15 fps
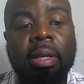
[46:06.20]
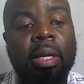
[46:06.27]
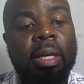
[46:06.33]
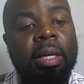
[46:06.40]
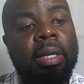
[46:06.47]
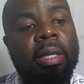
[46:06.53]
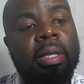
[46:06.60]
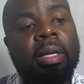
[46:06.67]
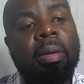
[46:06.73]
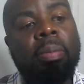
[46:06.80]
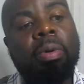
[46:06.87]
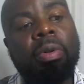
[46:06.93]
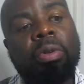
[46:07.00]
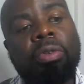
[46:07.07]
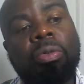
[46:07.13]
it is
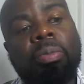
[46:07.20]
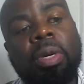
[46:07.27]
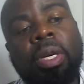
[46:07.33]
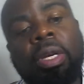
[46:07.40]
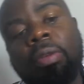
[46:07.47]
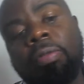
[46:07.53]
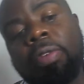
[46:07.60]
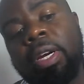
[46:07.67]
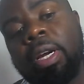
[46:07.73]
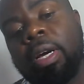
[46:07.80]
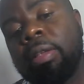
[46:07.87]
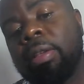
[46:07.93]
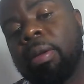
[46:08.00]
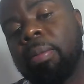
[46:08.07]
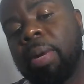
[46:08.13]
supposed to be given
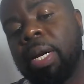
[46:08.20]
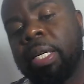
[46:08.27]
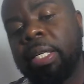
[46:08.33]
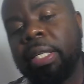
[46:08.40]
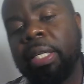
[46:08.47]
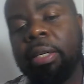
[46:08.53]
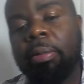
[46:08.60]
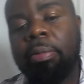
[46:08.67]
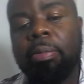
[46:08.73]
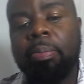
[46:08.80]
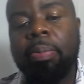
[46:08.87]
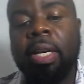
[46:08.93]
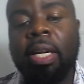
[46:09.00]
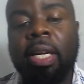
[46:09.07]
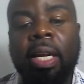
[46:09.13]
as a
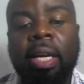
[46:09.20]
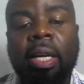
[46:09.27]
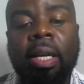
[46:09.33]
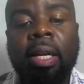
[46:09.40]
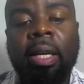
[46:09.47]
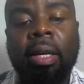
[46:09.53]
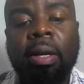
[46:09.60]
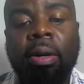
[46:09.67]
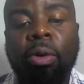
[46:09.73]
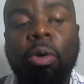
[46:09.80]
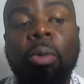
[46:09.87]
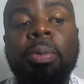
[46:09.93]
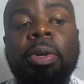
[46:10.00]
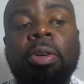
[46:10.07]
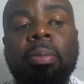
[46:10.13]
multidisciplinary
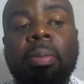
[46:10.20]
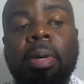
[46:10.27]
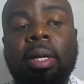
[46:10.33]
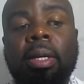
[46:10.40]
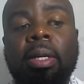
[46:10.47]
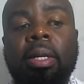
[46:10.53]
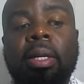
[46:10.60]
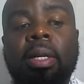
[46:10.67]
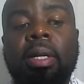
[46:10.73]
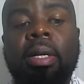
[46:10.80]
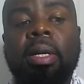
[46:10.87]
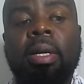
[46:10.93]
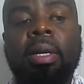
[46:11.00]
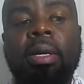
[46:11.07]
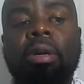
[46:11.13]
commitment.
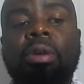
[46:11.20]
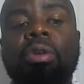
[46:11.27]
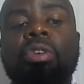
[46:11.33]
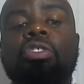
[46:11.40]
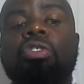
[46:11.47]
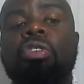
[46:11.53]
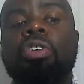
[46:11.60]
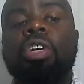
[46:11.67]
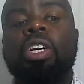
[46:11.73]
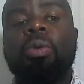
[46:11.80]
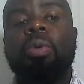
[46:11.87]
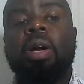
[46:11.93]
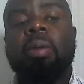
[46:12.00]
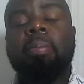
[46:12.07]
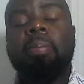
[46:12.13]
Not only
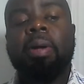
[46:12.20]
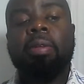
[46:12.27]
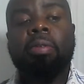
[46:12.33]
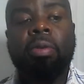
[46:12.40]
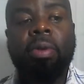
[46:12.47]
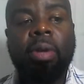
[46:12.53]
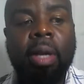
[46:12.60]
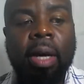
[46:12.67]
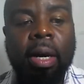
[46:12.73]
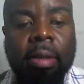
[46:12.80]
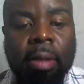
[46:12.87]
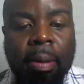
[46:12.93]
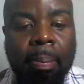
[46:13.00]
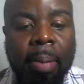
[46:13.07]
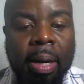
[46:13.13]
one person, as
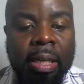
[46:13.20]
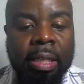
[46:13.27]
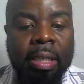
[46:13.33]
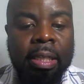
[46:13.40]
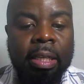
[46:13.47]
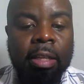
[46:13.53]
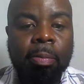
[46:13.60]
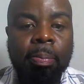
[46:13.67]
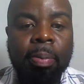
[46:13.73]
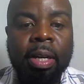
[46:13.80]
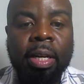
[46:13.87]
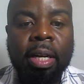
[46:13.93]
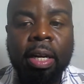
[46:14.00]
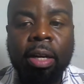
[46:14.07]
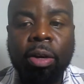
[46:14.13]
a
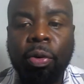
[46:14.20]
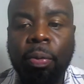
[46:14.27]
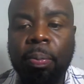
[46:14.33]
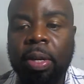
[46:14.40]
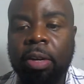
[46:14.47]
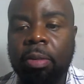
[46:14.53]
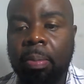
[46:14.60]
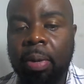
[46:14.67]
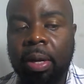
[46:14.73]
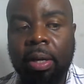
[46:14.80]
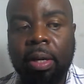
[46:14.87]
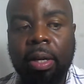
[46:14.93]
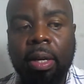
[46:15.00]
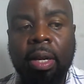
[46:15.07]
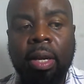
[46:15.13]
multidisciplinary
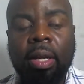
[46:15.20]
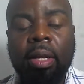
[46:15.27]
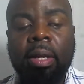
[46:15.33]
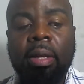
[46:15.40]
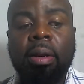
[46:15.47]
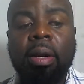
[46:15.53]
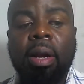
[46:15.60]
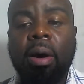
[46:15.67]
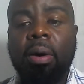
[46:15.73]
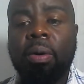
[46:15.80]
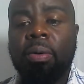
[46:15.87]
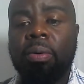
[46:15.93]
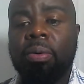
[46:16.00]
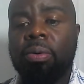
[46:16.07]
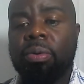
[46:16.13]
commitment.
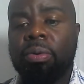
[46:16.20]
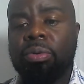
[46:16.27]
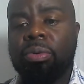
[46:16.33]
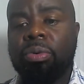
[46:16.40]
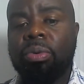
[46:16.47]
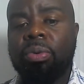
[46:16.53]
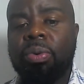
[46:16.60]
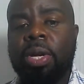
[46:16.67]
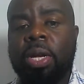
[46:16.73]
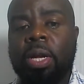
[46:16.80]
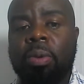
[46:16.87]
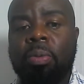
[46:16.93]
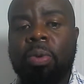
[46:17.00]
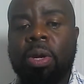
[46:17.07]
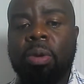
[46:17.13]
Now,
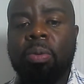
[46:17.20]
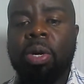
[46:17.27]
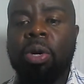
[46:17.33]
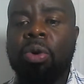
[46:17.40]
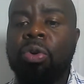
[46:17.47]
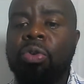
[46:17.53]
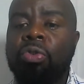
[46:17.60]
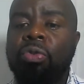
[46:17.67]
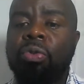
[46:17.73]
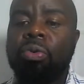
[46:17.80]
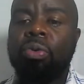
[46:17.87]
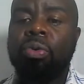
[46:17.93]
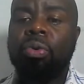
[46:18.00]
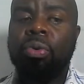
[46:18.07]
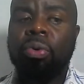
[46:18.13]
we go
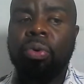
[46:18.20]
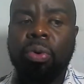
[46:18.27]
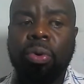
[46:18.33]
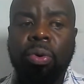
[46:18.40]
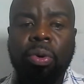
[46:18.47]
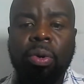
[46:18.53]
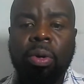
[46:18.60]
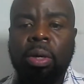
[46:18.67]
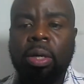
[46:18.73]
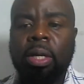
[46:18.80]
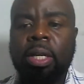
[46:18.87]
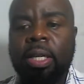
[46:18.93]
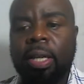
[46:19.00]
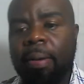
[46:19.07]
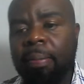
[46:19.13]
to
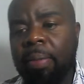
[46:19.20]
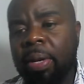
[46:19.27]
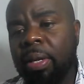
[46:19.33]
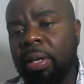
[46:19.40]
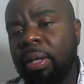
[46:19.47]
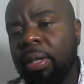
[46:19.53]
determine